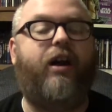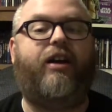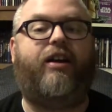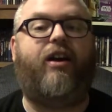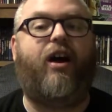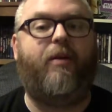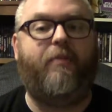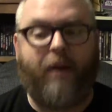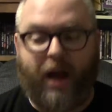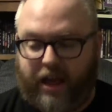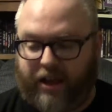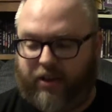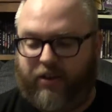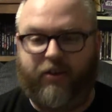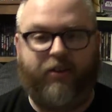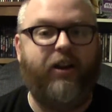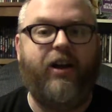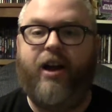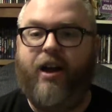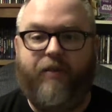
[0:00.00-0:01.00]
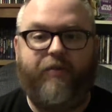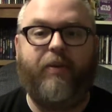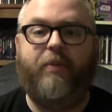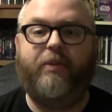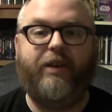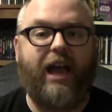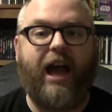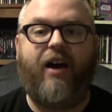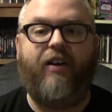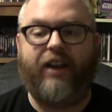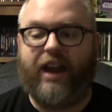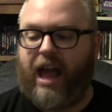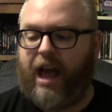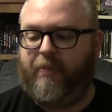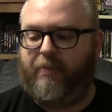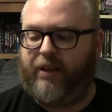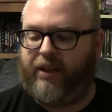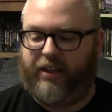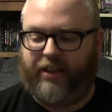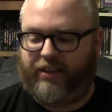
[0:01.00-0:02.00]
Carmichael from Downton
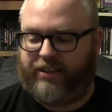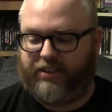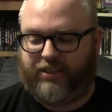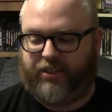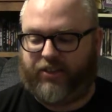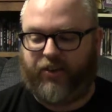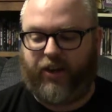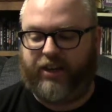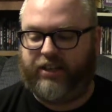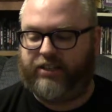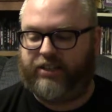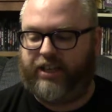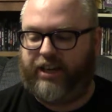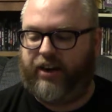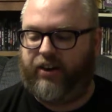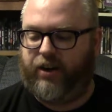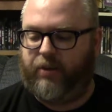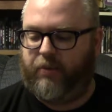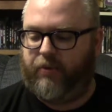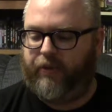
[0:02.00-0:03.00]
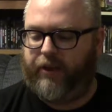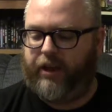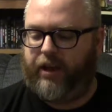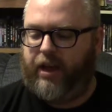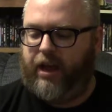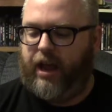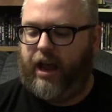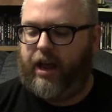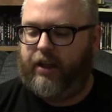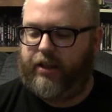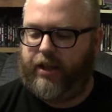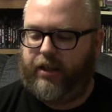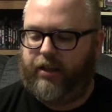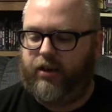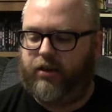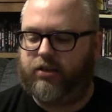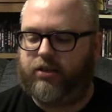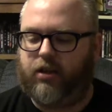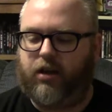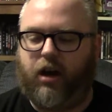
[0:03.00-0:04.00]
Abbey. It's just great to see her in a movie. And then
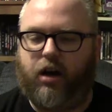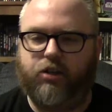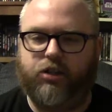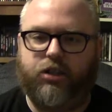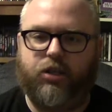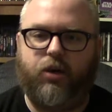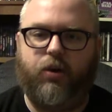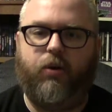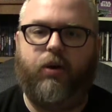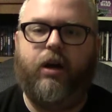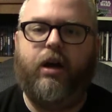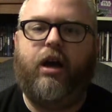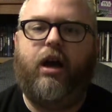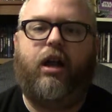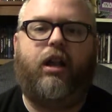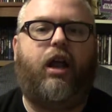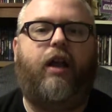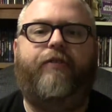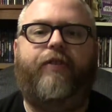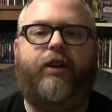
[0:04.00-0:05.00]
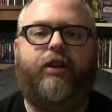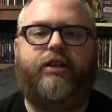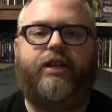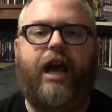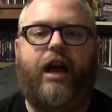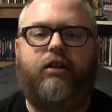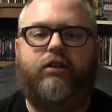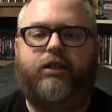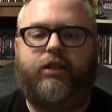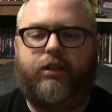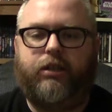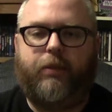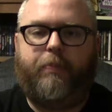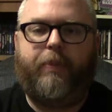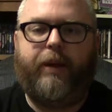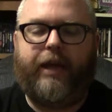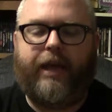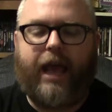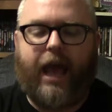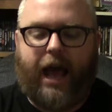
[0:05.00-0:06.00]
there's also a lot of other talented. It's a
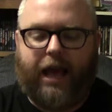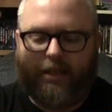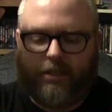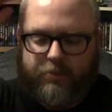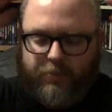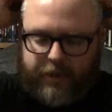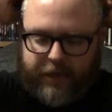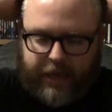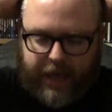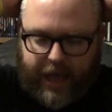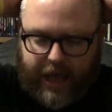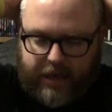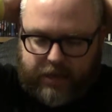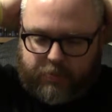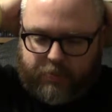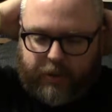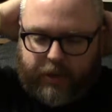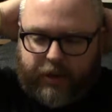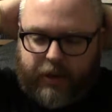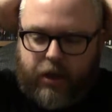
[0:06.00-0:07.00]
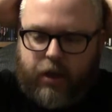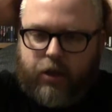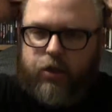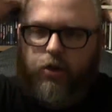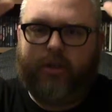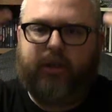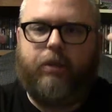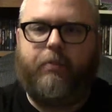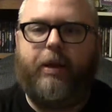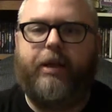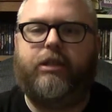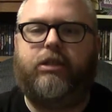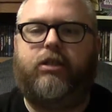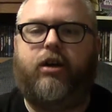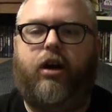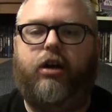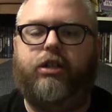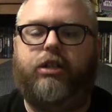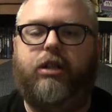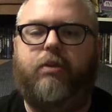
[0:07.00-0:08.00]
big cast, but those are the main
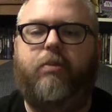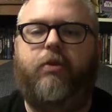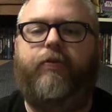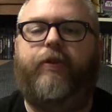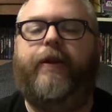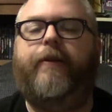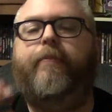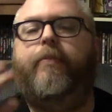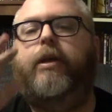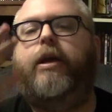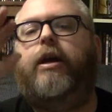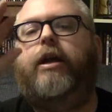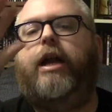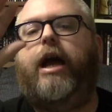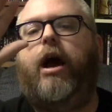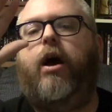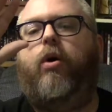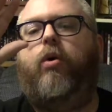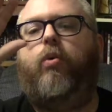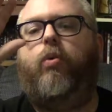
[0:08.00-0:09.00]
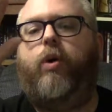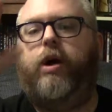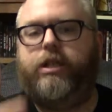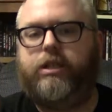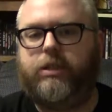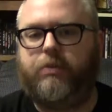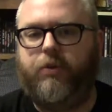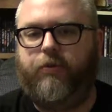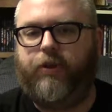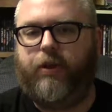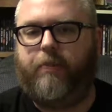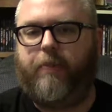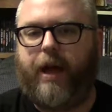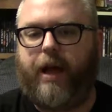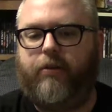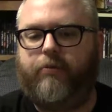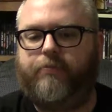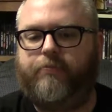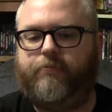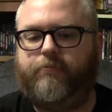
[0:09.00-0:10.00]
stars of the movie. Now, what is the movie
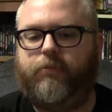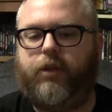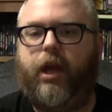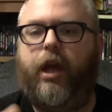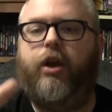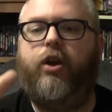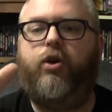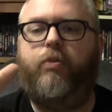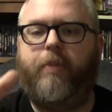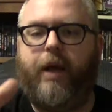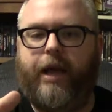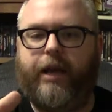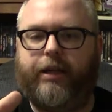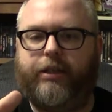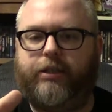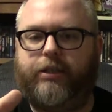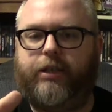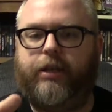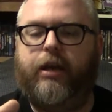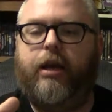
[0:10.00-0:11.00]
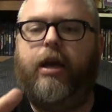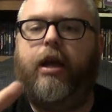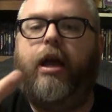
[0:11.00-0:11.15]
about and who made it?